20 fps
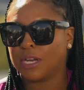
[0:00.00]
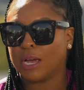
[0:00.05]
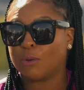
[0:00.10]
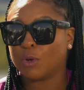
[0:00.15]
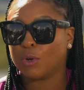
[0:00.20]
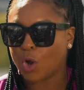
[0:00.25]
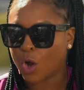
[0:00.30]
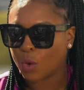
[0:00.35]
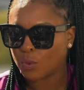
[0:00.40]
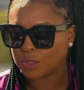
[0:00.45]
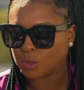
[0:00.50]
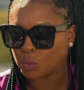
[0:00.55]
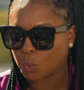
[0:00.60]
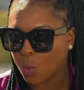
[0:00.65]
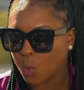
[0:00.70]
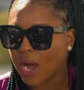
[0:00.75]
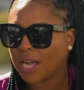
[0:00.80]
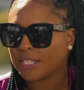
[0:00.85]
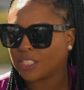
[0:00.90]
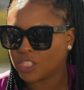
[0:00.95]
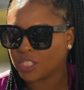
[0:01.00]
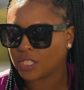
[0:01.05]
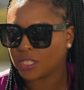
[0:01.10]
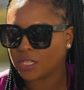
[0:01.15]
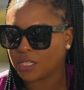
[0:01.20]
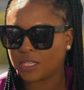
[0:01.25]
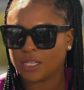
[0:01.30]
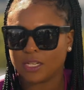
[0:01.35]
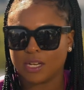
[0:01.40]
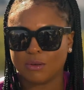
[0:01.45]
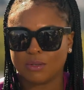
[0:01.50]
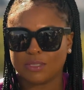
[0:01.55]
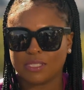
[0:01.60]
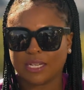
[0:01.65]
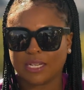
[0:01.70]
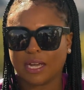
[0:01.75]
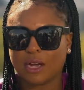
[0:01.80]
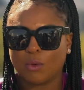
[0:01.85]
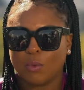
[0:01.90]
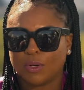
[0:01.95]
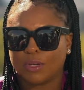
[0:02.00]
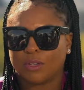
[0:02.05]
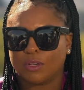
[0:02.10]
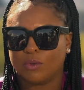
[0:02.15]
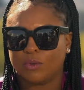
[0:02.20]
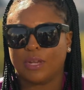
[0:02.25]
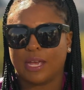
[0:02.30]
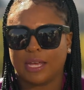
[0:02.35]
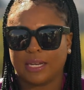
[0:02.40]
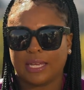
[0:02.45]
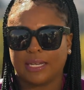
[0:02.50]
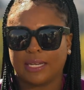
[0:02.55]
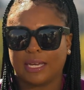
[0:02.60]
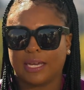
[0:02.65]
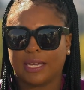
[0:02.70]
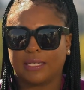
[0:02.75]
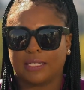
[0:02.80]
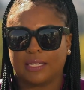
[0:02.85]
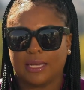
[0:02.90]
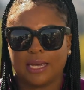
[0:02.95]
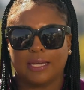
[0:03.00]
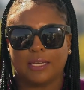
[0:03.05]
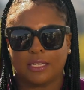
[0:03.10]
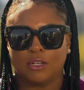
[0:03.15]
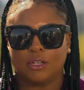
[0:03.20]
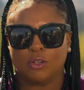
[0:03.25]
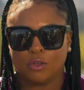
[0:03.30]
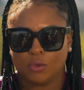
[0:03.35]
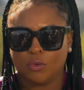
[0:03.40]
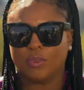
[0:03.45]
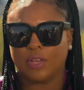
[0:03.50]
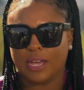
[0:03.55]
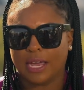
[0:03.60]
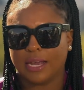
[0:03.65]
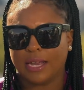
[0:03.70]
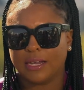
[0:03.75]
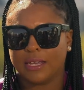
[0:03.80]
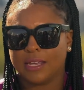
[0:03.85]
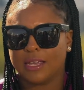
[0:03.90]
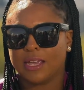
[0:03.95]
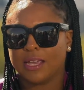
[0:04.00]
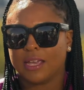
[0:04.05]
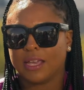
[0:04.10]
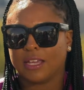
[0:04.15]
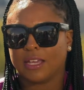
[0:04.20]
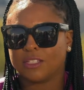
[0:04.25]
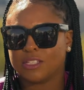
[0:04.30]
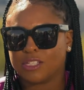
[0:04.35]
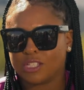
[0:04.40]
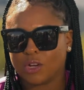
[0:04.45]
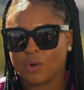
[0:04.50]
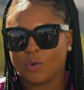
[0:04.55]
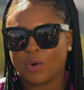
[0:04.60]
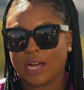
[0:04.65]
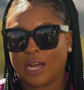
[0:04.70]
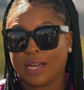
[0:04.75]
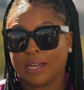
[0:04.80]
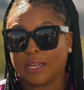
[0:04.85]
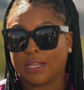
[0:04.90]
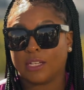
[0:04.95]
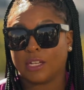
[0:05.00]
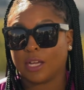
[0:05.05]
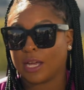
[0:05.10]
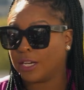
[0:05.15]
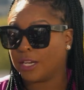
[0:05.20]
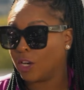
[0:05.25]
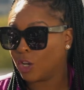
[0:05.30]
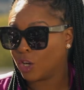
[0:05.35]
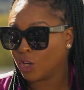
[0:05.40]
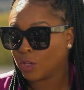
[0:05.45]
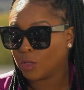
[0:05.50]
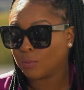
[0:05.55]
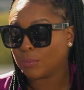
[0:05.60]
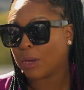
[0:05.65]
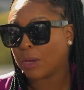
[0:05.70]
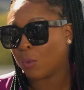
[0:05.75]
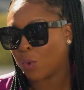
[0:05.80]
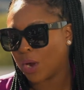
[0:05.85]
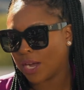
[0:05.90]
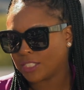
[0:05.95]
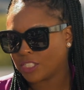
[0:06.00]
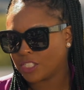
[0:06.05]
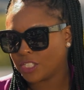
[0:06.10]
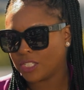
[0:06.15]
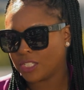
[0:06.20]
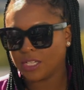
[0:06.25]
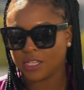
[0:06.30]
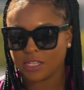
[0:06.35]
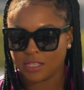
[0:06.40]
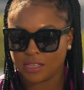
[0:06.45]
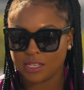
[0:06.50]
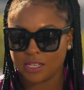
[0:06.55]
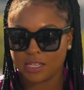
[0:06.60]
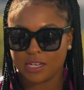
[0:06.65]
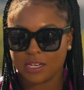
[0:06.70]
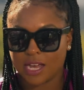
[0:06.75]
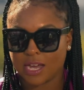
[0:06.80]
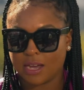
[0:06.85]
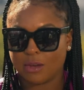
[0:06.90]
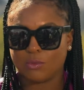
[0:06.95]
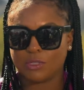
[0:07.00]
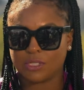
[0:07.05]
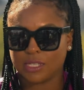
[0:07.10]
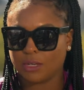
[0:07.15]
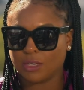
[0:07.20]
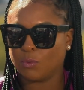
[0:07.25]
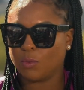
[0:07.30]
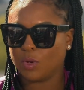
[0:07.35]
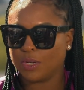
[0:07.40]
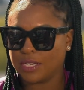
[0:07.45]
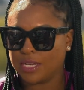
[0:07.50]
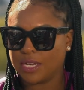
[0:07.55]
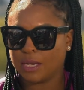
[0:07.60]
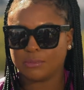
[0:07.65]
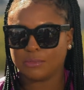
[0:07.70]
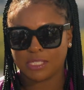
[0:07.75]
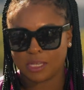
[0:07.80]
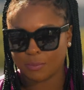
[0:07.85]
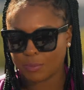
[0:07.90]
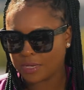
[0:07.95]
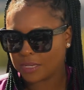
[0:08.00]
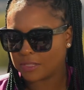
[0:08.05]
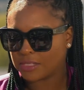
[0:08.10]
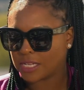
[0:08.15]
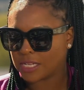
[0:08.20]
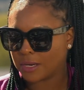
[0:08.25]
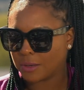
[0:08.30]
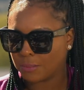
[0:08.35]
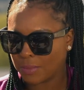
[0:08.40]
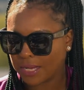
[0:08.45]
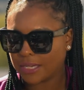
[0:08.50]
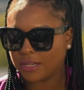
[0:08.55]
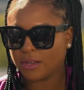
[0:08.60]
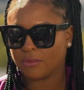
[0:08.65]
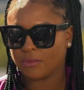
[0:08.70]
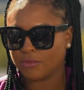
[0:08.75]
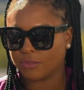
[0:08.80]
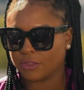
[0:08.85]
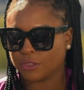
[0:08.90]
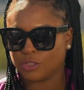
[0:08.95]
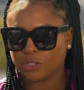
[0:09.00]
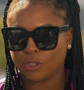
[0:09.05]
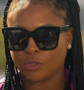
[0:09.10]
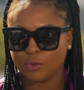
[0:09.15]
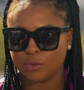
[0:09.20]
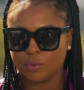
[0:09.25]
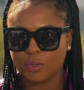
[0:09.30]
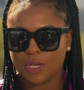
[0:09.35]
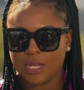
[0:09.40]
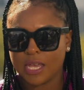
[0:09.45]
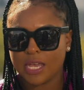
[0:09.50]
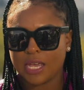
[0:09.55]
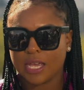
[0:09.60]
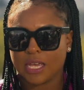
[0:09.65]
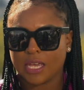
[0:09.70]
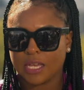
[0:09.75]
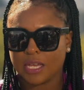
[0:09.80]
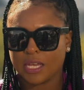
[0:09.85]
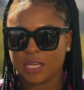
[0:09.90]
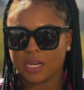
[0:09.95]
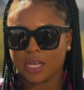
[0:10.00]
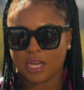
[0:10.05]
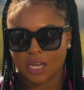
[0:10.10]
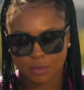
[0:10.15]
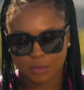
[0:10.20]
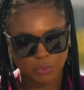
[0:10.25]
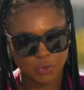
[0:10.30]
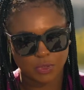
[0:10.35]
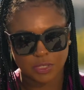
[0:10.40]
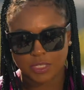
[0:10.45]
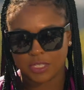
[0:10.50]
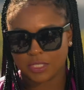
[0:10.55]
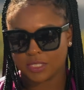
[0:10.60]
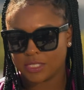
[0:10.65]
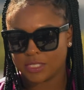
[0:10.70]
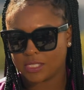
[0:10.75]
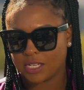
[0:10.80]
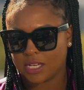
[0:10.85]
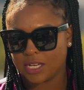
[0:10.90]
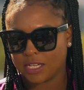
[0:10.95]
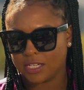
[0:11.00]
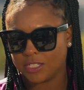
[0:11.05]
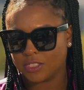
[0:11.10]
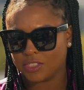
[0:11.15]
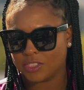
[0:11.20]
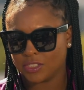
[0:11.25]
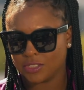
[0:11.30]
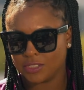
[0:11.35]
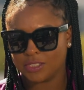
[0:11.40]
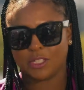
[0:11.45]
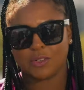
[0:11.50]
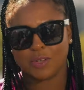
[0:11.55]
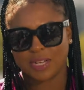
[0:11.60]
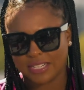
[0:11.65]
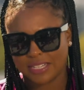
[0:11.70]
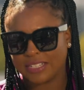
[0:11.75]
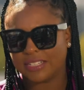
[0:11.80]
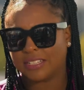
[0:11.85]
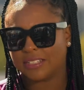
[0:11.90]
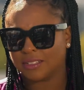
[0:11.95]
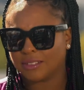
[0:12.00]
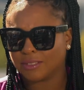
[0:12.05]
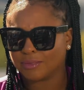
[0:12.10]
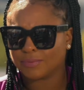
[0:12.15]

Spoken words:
I would always watch it, and then I was like, I want to do that. Like, I can do that. And so I learned by watching, and then I was like, one day I'm stepping outside of my comfort zone, and I'm going to hit the stage. And so I did it.